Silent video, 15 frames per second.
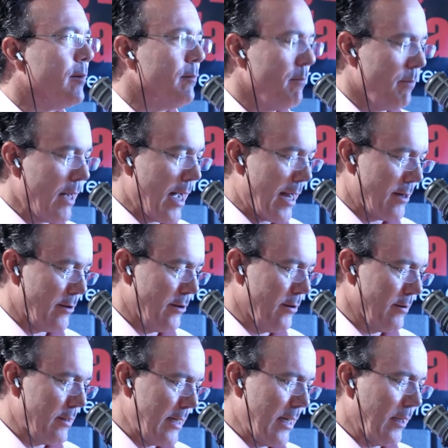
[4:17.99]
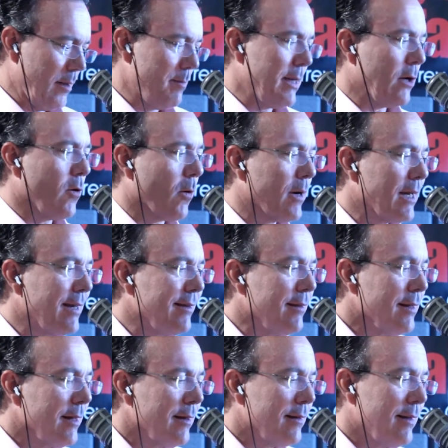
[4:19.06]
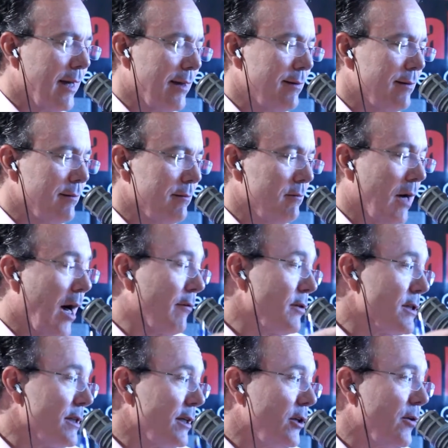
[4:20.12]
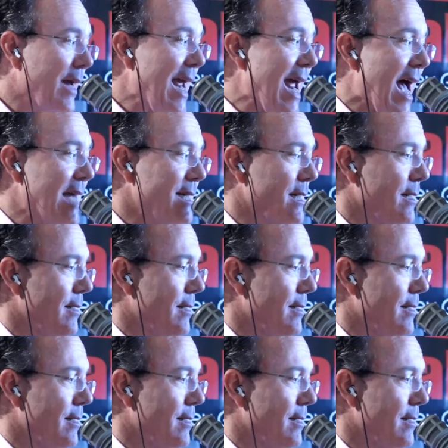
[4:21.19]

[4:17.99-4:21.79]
But you're telling me, Courtney, that obviously you can't.